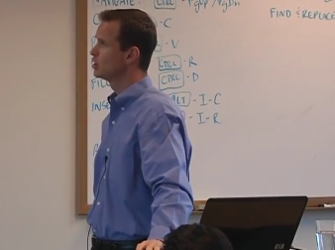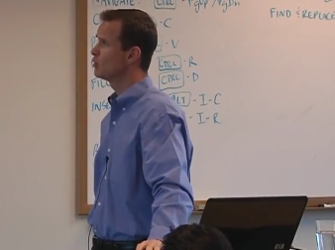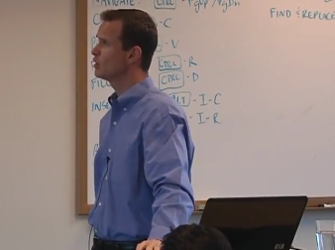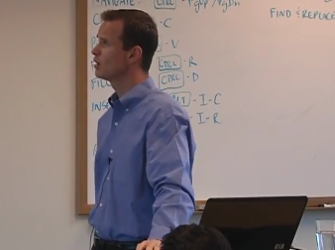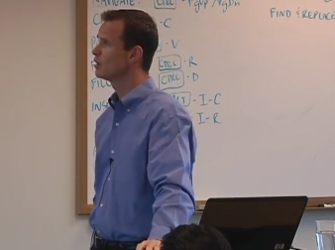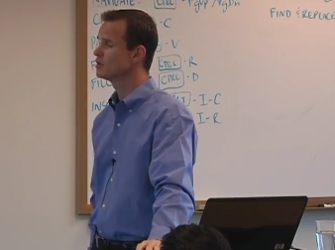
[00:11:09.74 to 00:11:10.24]

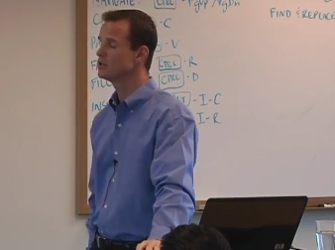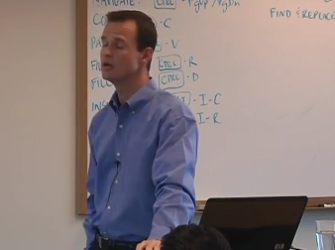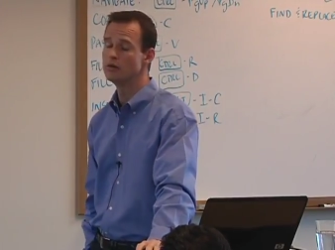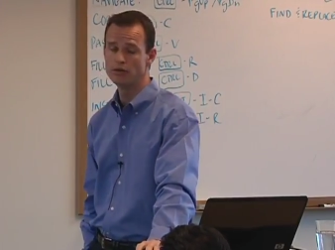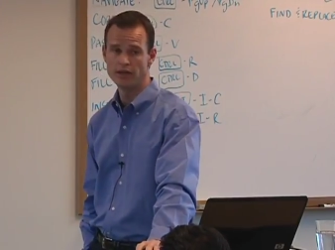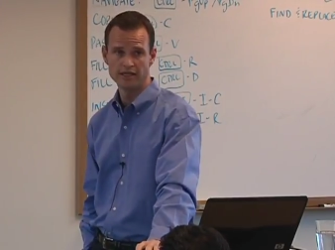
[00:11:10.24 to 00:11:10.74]
Don't hard
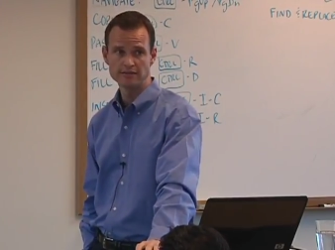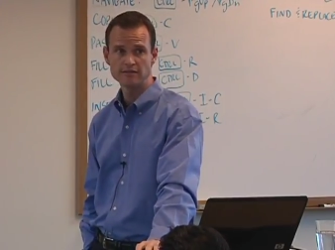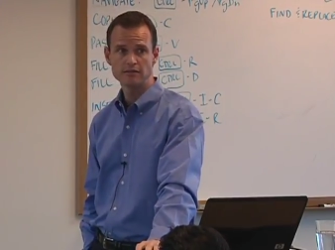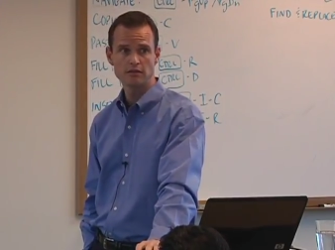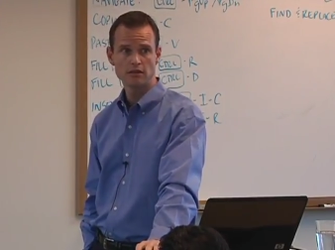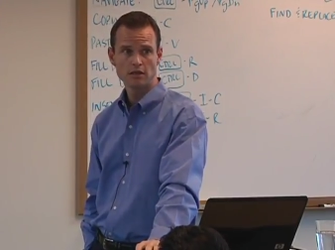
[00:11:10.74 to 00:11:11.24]
code
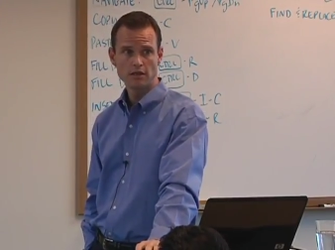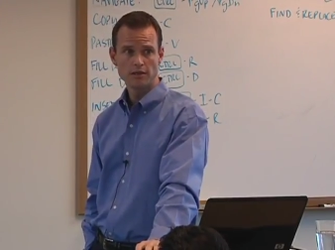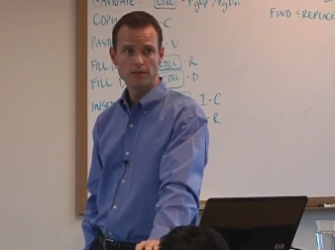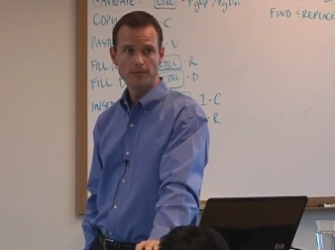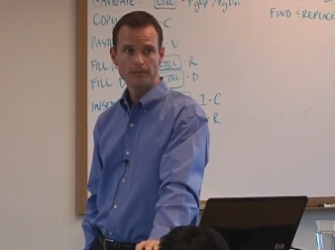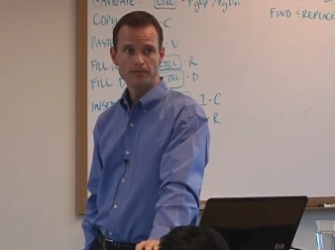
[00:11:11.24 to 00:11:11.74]
this.
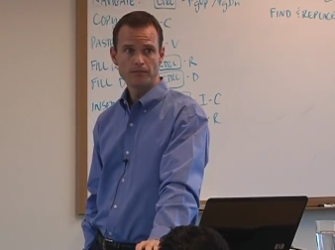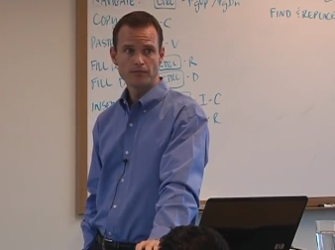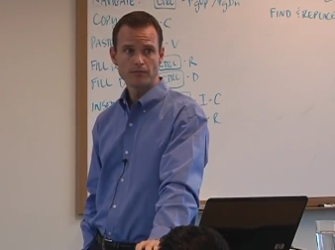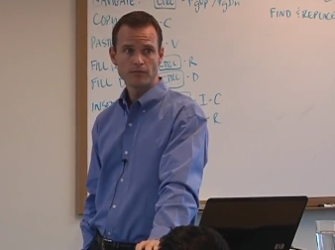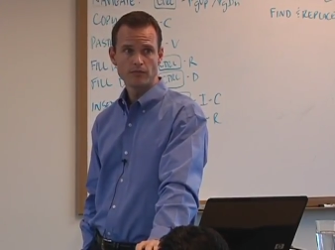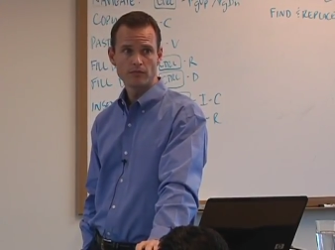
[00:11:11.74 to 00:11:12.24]

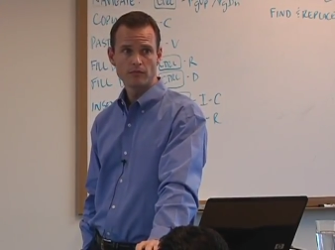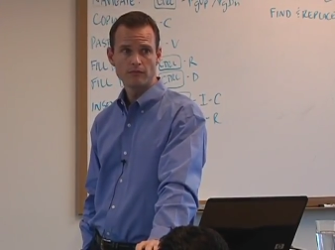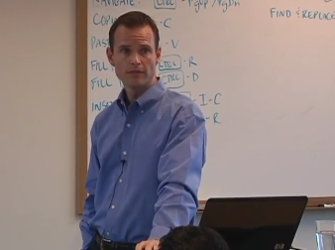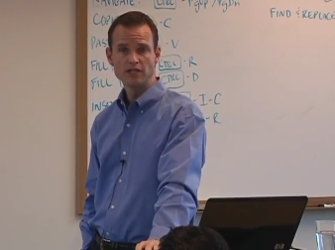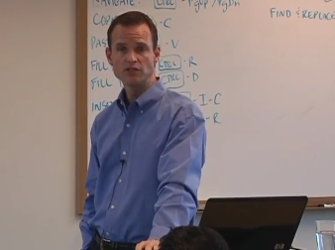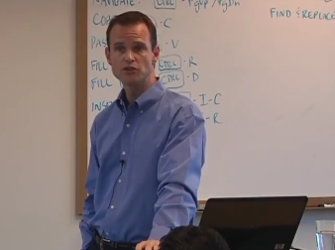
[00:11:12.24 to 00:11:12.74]

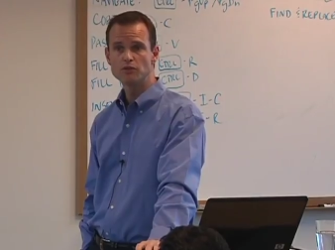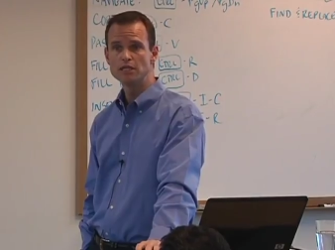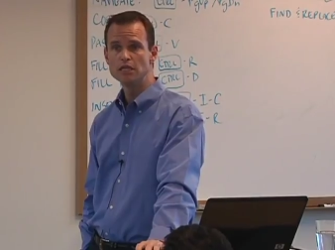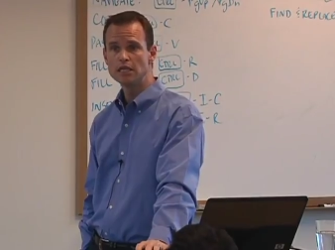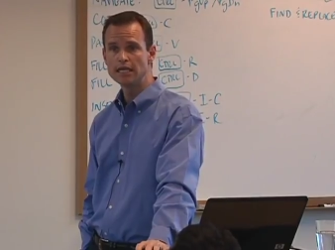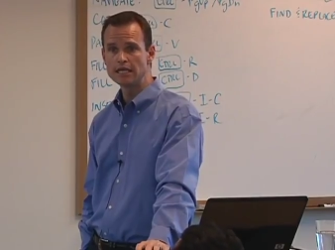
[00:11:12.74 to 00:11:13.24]
Make sure we
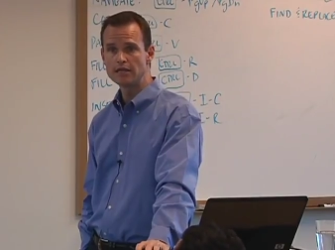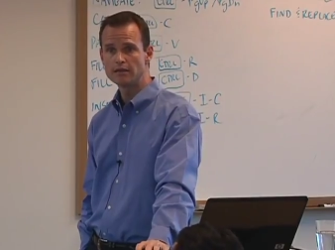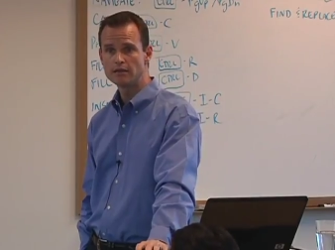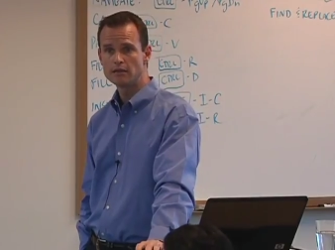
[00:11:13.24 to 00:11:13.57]
link,